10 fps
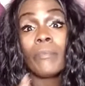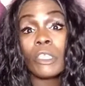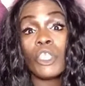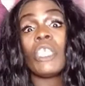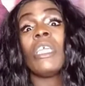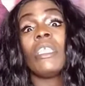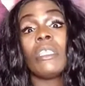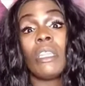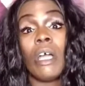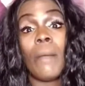she
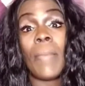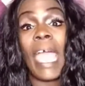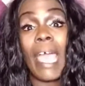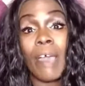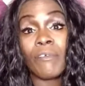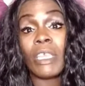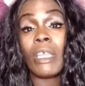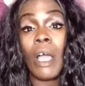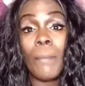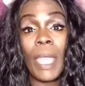ended up
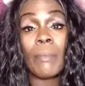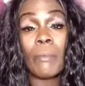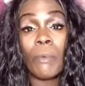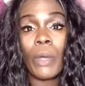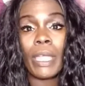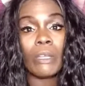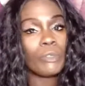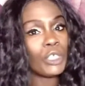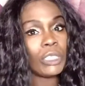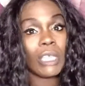having a baby boy. And it
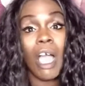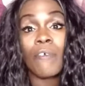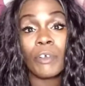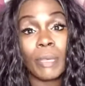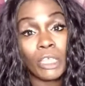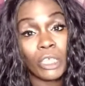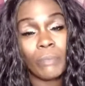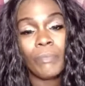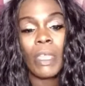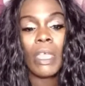was just confirmation.